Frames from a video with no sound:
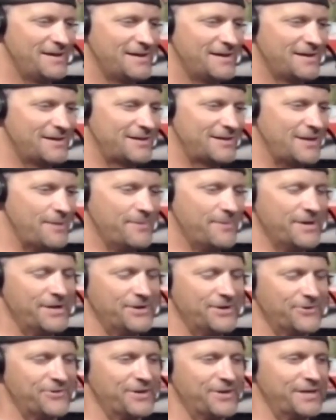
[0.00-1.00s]
come in,
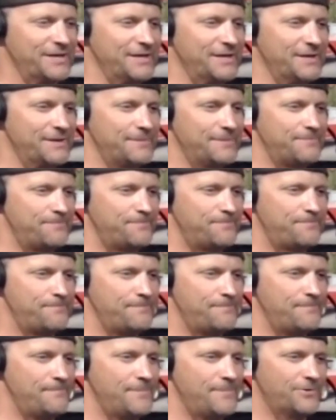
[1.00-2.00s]
you're thinking,
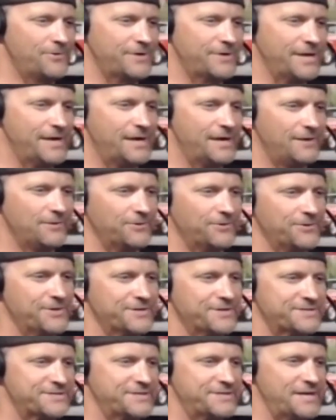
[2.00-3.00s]
okay, I'll learn
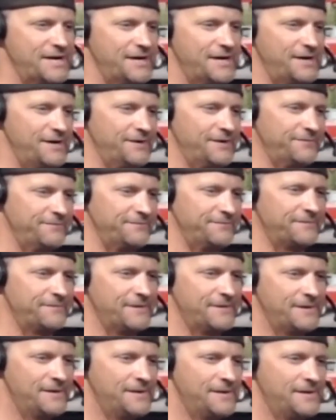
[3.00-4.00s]
this stuff,
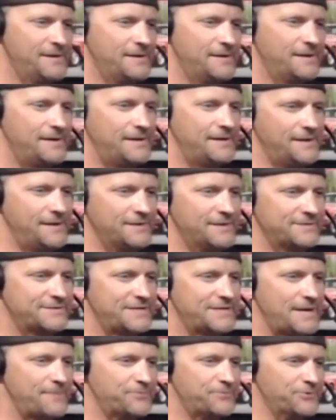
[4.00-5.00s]
uh,
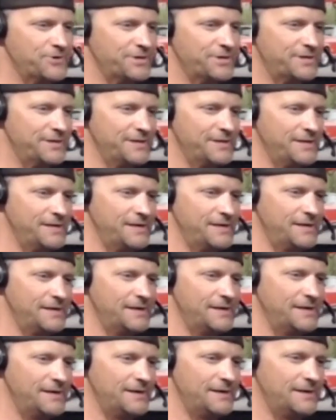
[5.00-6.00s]
stop drinking,
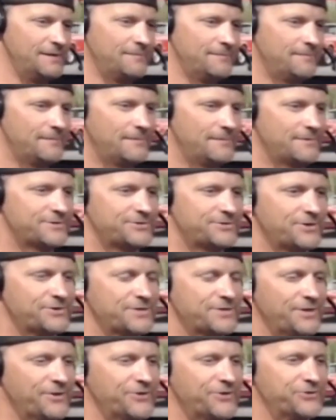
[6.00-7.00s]
uh, start
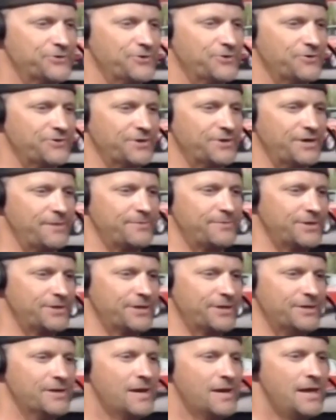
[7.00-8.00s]
telling the truth, and I'll be
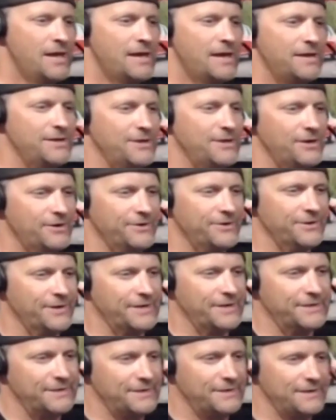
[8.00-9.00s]
good, you know. And
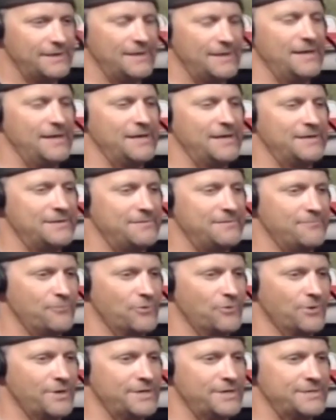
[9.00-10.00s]
like it
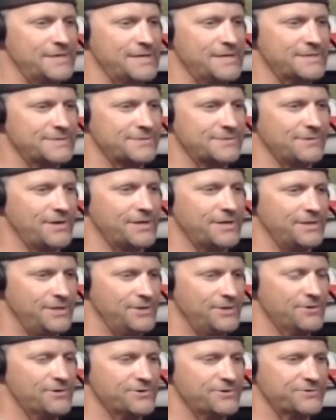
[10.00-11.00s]
really takes like
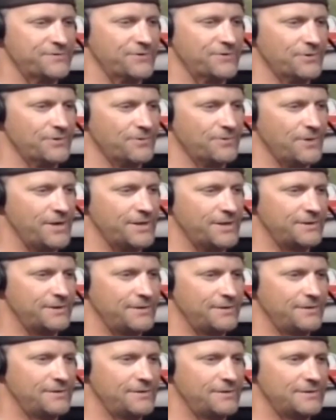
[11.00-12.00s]
years for like
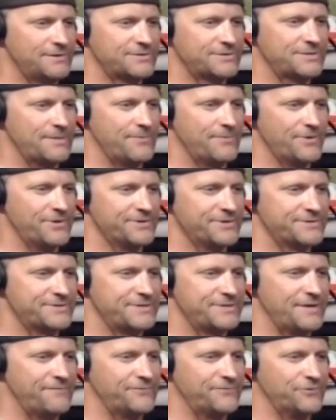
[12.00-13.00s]
some of this
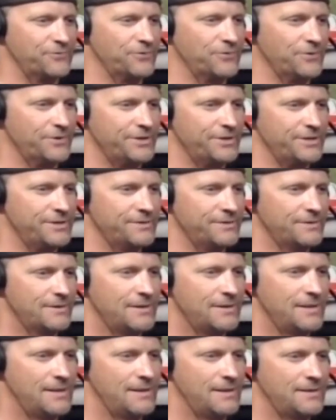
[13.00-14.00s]
stuff to really
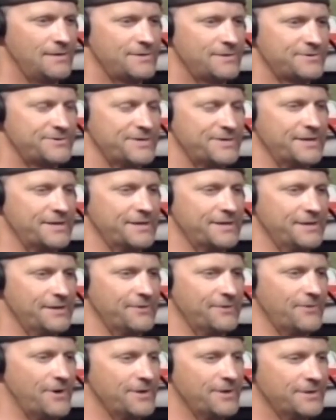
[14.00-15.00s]
sink in,
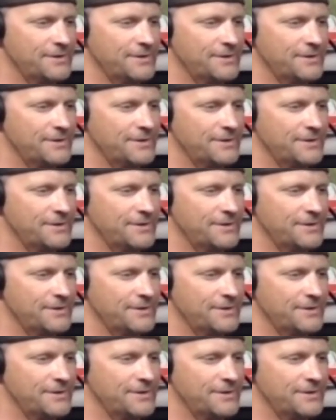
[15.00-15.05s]
right?